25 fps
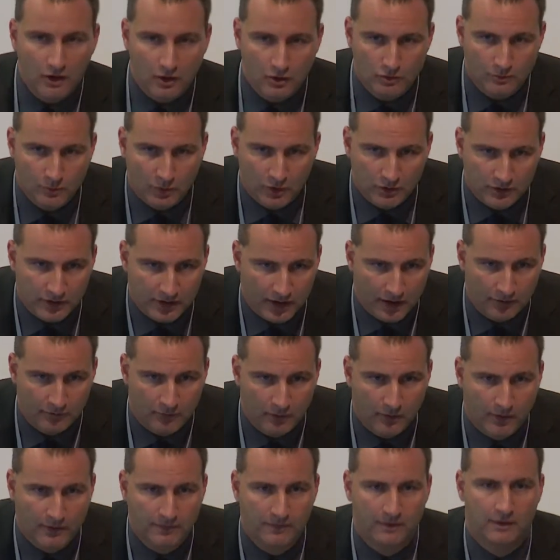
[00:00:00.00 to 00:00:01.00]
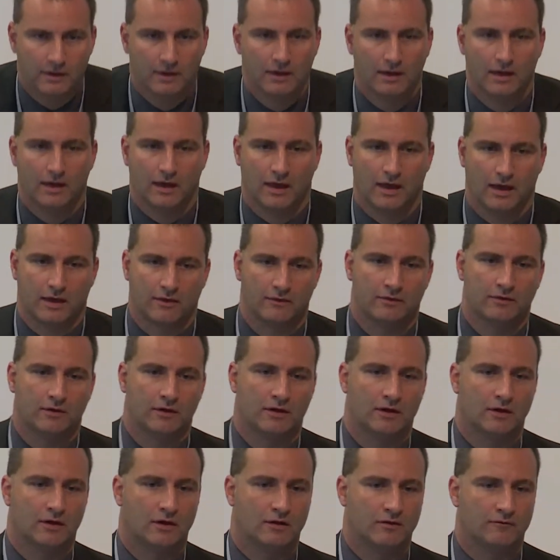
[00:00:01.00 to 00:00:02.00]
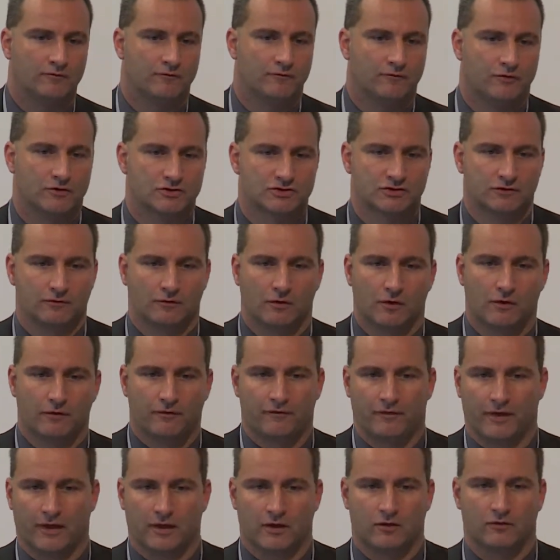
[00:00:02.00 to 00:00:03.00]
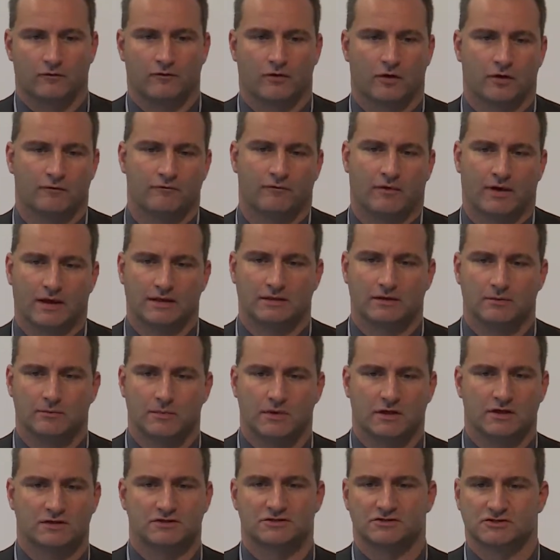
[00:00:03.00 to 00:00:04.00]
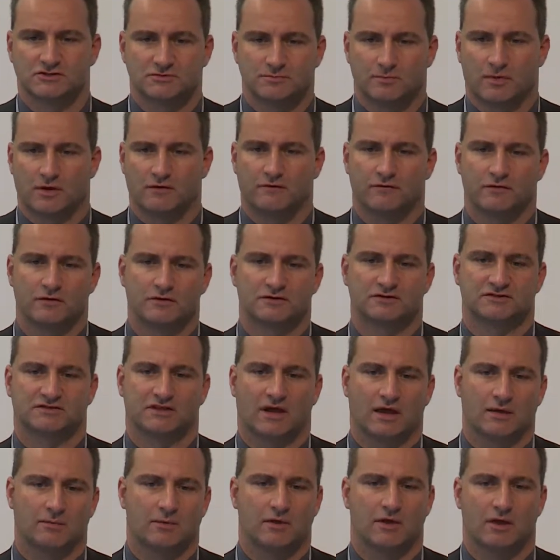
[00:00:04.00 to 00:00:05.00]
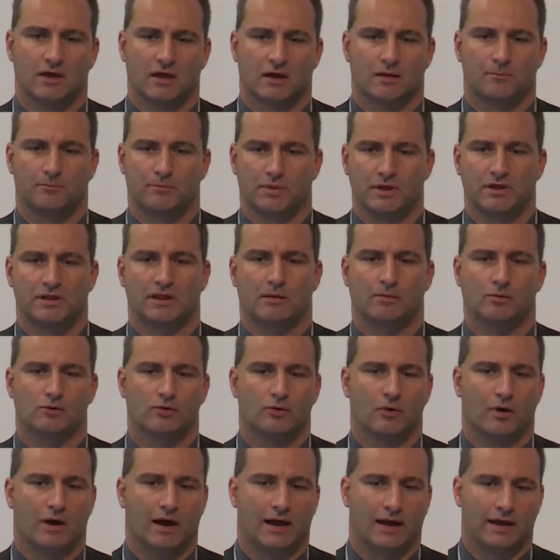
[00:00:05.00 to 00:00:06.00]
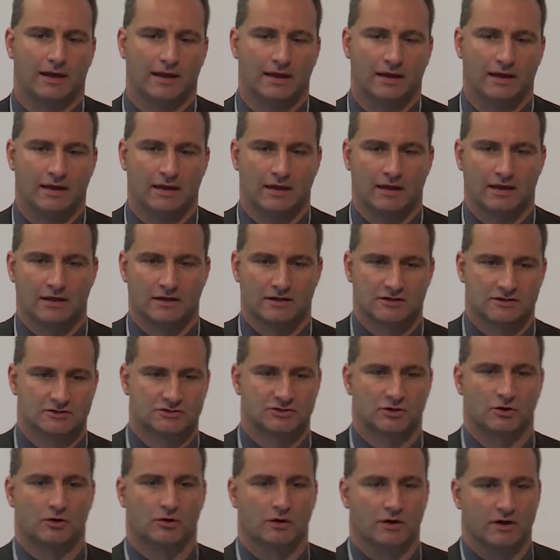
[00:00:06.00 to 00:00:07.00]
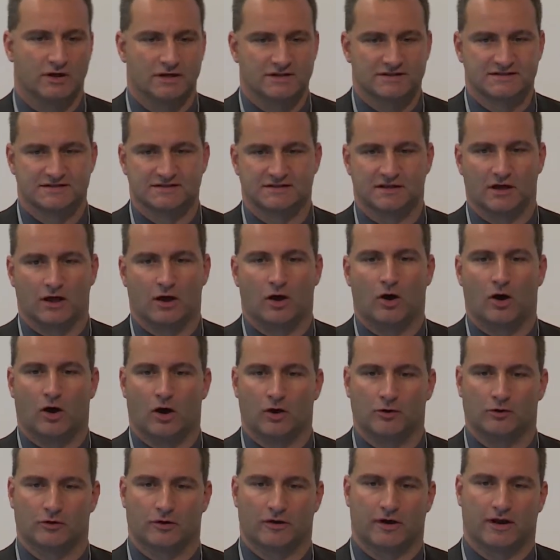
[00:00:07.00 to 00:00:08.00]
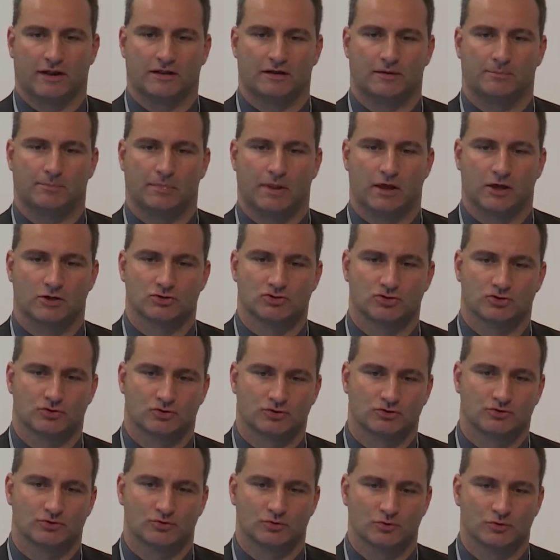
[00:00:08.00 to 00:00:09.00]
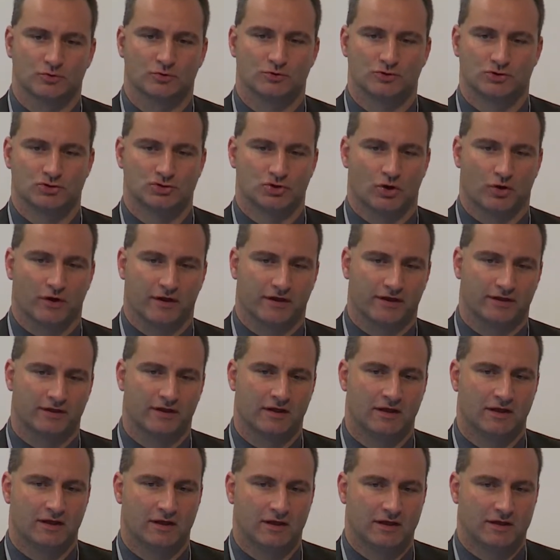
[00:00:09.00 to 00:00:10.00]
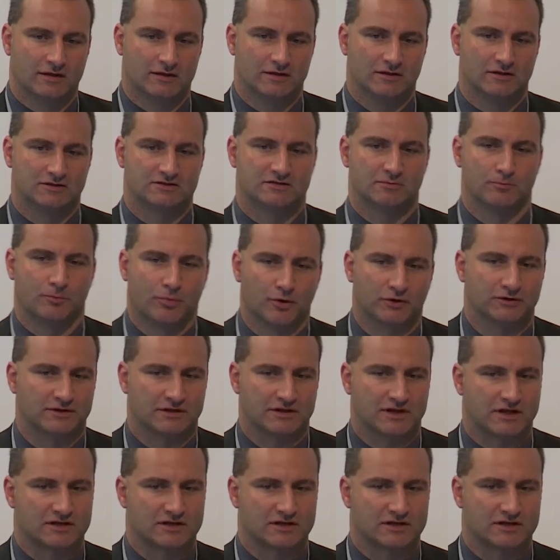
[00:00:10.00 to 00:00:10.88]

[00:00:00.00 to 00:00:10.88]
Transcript: Good morning, everyone. And uh, first of all, thank you for inviting me. This is my first time here at PWI, so it's an honor and a pleasure to join this important